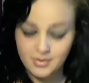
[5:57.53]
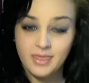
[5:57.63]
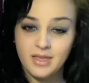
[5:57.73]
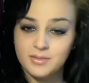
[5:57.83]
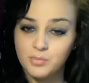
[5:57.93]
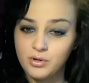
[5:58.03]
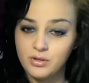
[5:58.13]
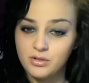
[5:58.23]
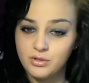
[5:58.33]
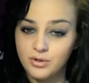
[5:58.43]
things more in the
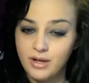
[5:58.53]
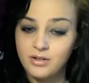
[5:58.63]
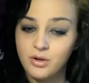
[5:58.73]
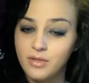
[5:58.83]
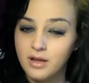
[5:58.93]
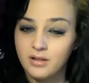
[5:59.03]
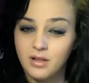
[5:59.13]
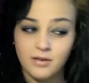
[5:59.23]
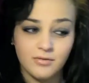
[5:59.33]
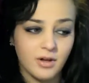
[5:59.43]
neutral. I know that a
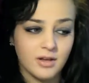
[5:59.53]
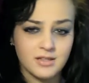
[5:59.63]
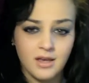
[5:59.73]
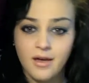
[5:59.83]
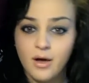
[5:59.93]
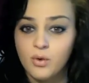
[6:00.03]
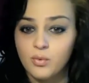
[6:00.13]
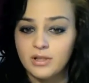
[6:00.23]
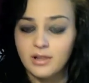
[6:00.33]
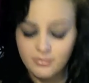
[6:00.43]
lot of us,
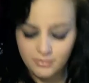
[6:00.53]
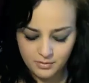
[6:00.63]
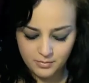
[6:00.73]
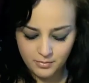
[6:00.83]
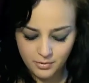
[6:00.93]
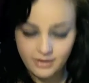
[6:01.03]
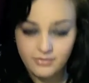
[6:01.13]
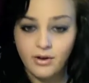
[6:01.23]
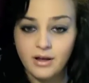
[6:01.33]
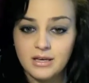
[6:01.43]
we love bright,
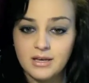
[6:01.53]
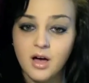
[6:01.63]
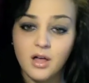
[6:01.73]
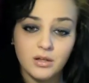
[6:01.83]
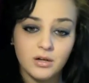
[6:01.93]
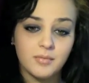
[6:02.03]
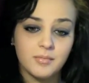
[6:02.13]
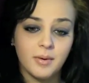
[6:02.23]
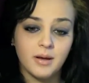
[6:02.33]
funky color, but